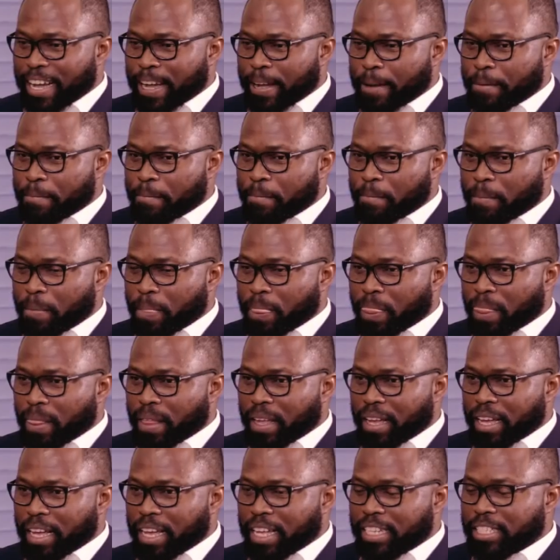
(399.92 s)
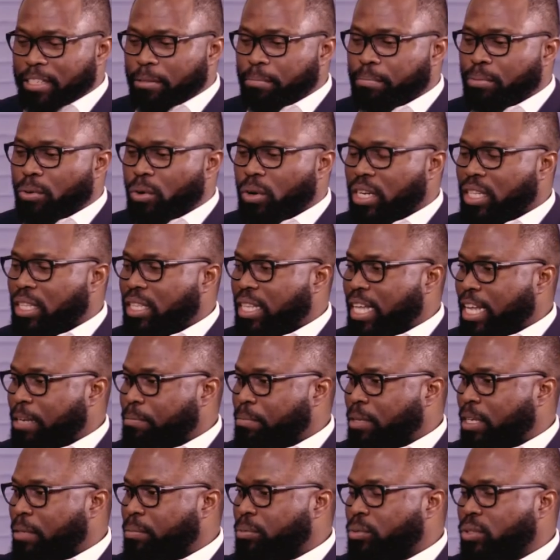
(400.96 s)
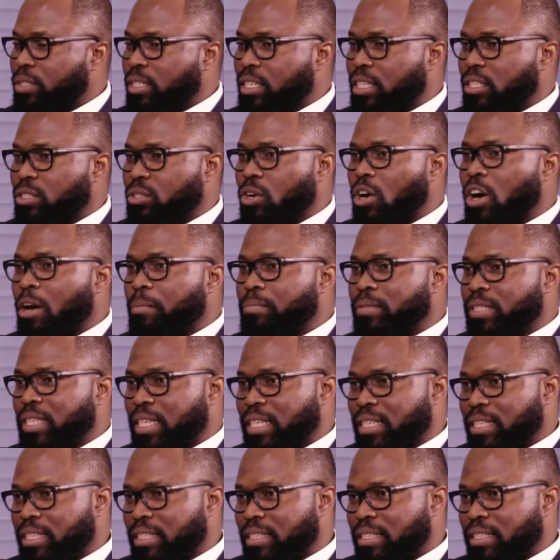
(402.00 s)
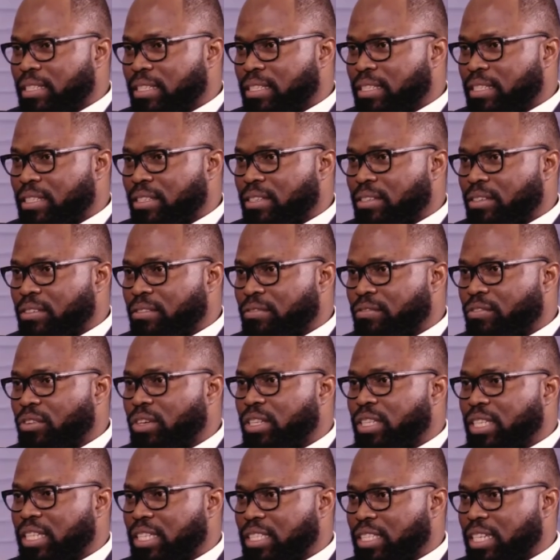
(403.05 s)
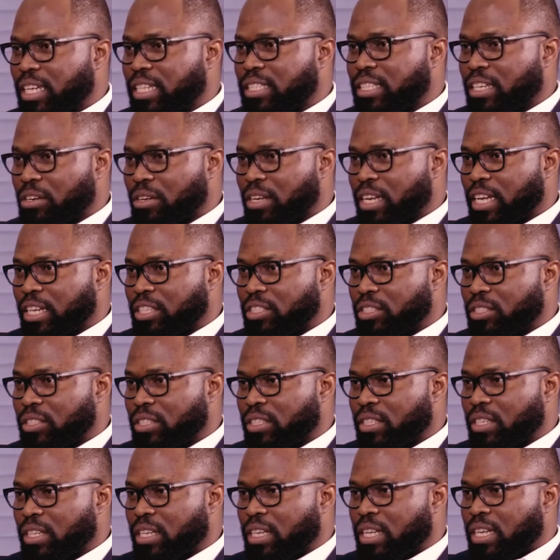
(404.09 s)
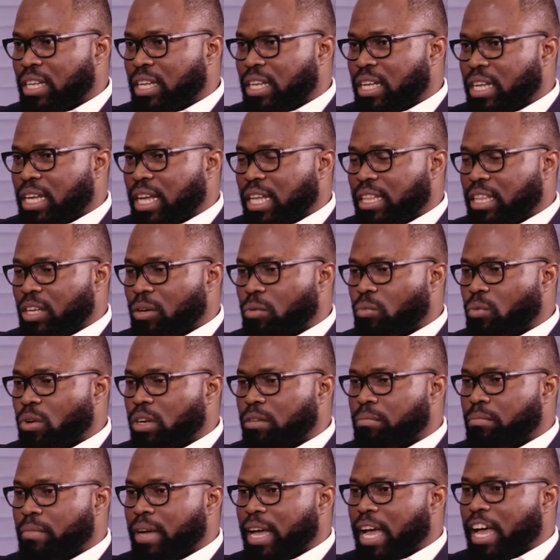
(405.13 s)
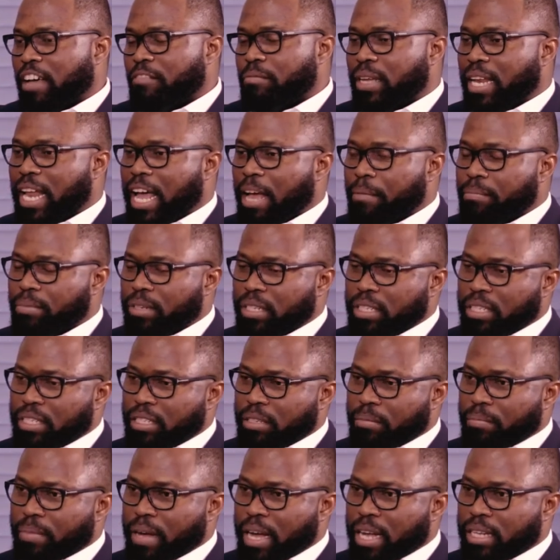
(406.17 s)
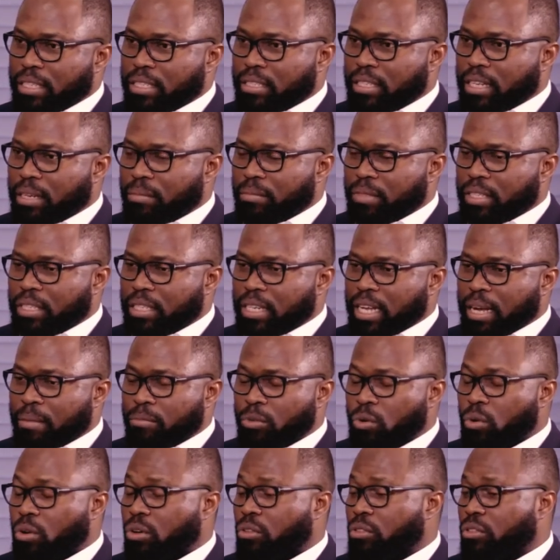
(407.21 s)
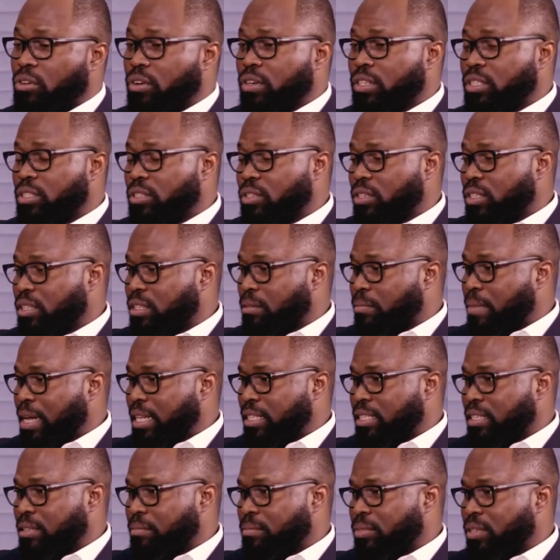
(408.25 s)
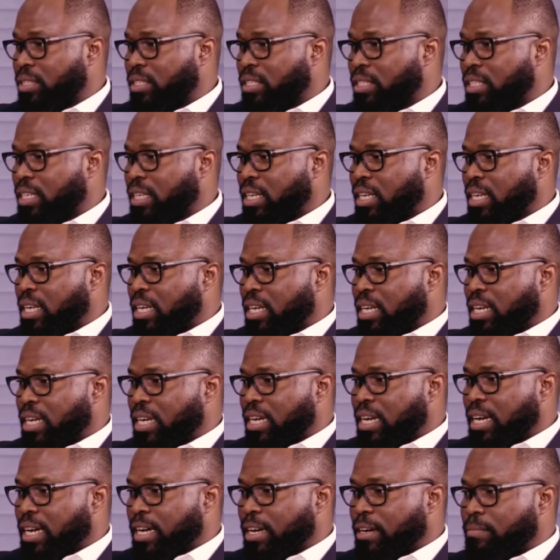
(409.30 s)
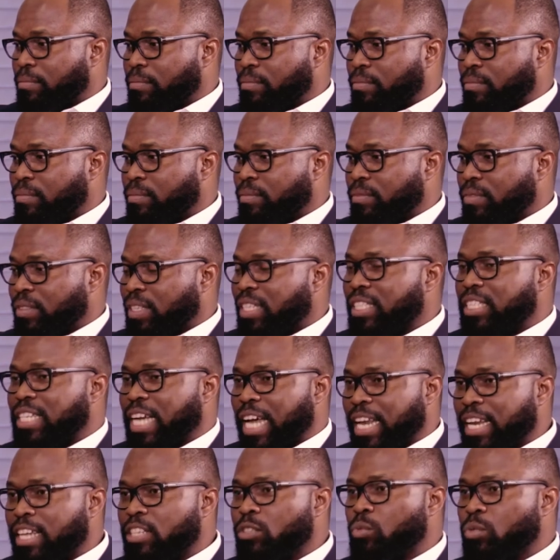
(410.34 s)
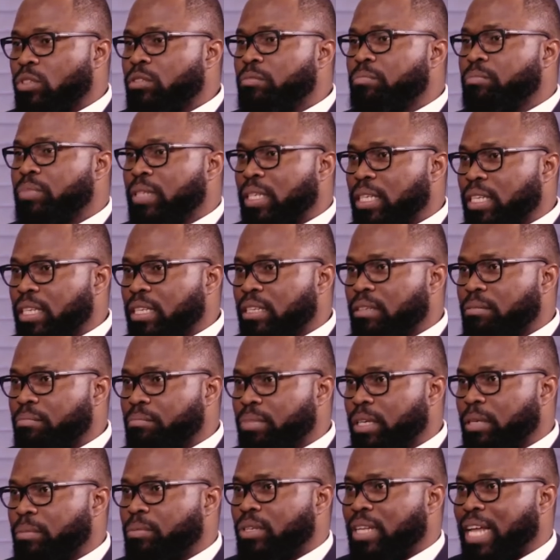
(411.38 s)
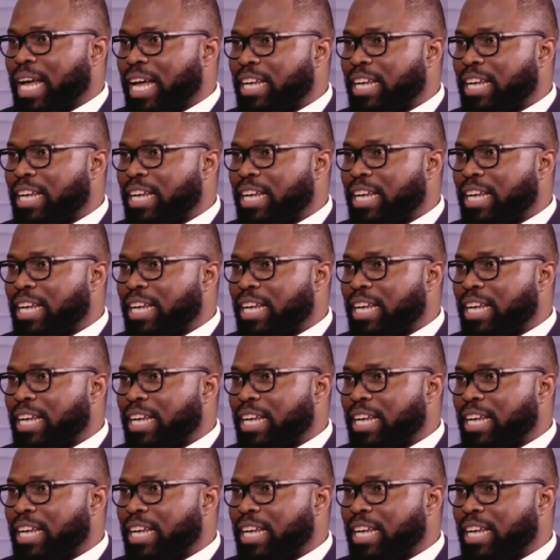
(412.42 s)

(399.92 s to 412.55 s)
Um, it's important that people need to opt in for these data collection. I think what might have been happening in the past, I mean, I'm no authority on the matter, but um, the challenge will be people